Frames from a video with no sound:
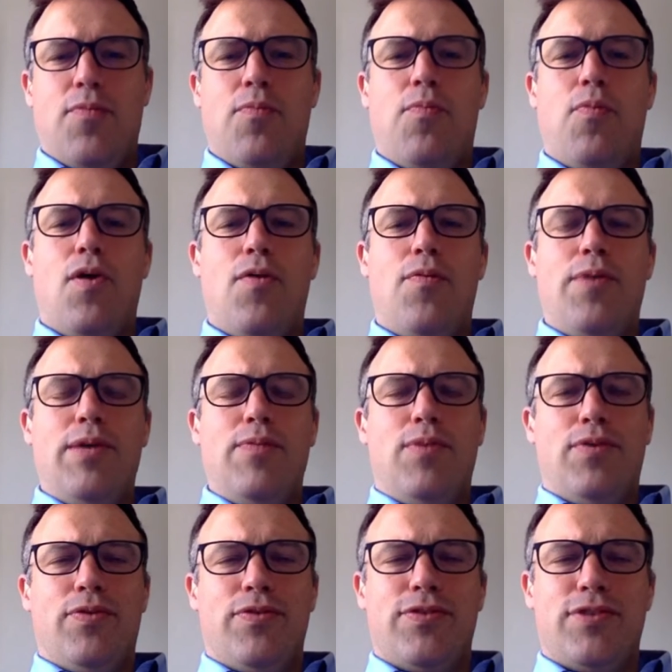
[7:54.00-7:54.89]
What we
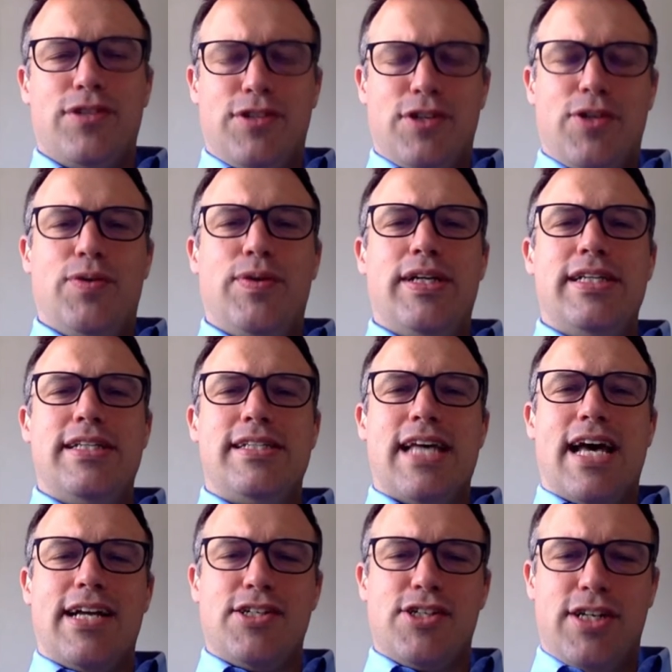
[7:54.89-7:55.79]
want to do is
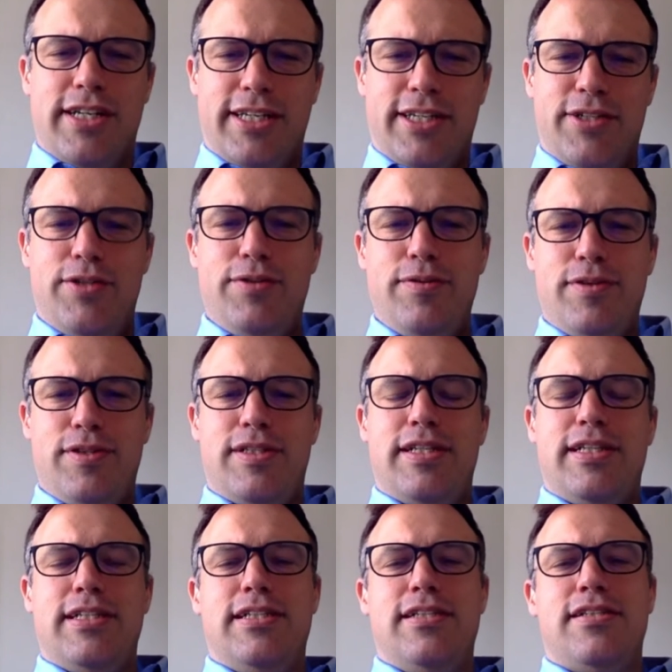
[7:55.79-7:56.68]
actually use
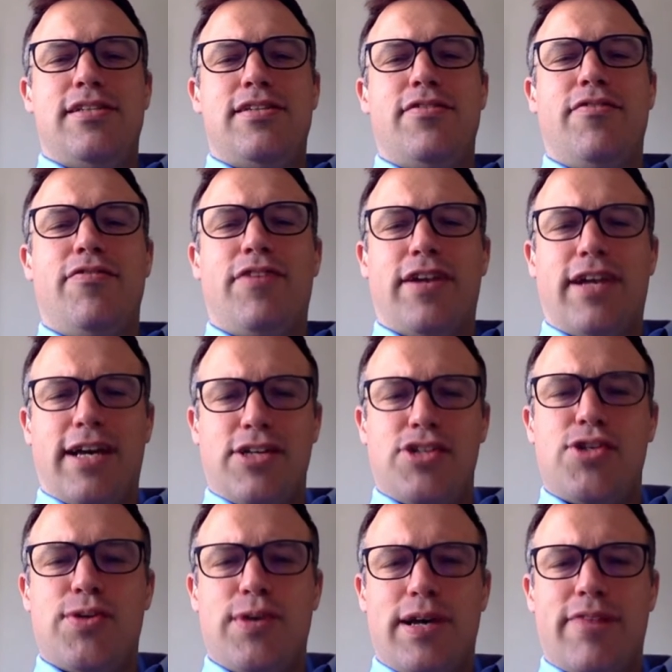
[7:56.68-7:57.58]
these for
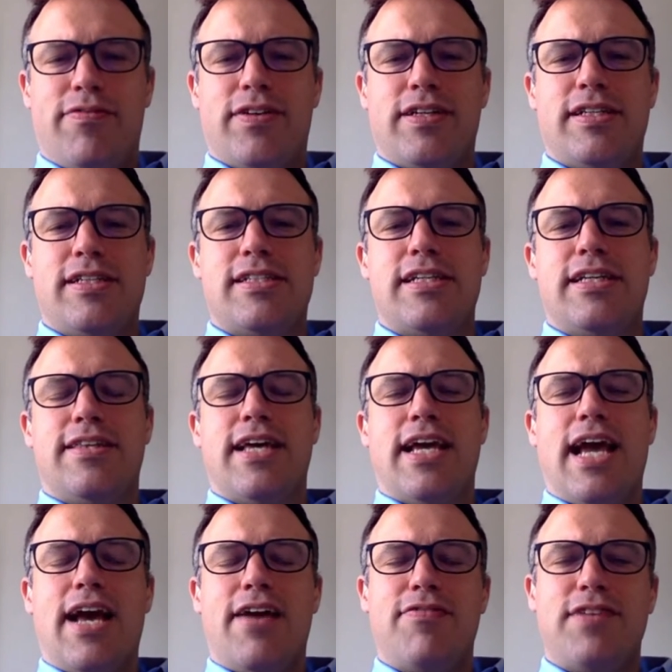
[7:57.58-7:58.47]
national advocacy.
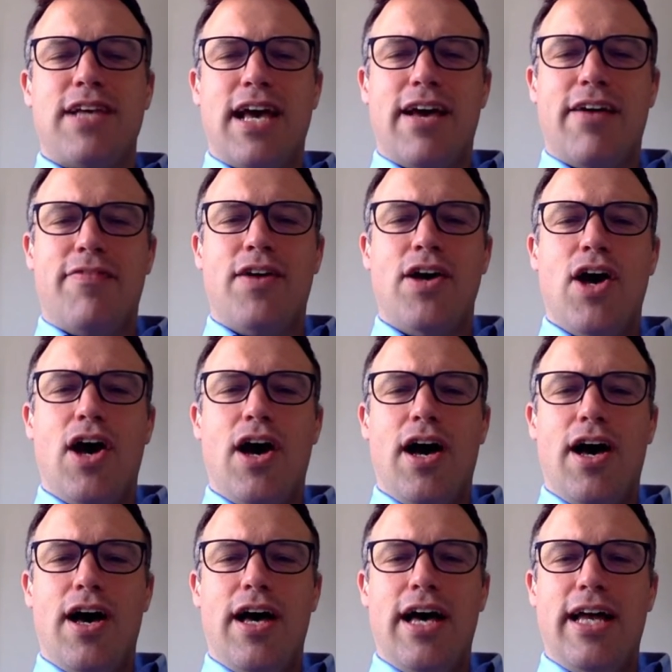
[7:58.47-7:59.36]
They have to have
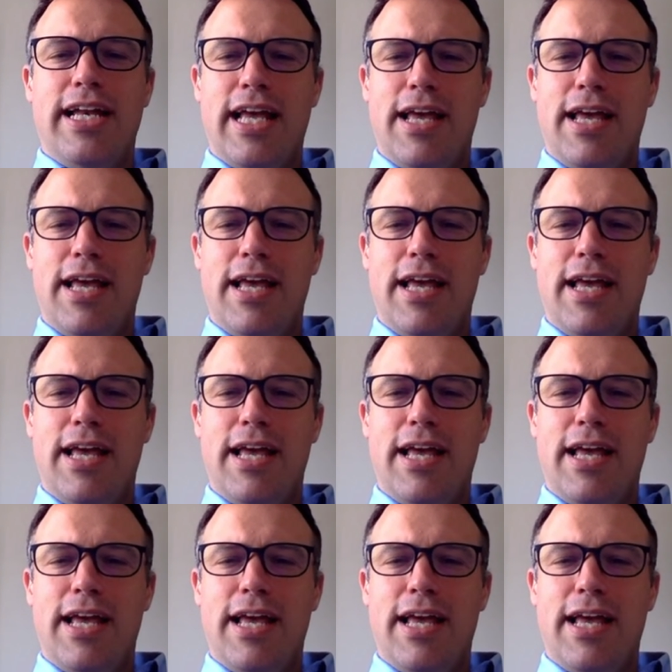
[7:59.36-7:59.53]
an